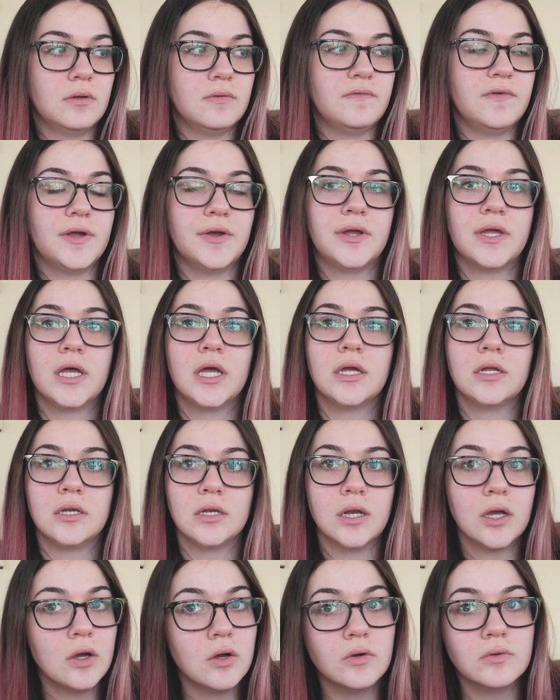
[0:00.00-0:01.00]
a very
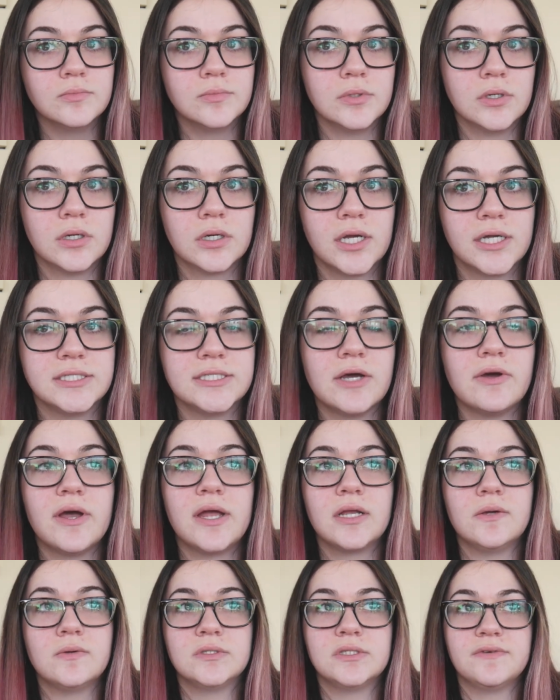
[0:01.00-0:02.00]
unknown book. I doubt
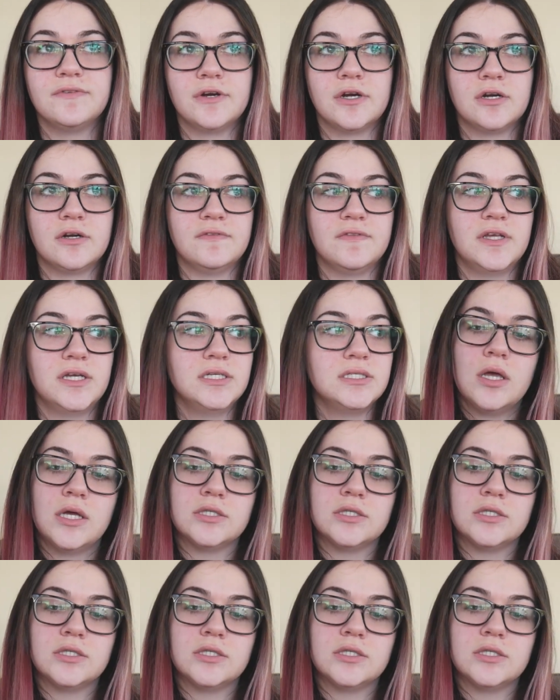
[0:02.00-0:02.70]
anyone's ever heard of this.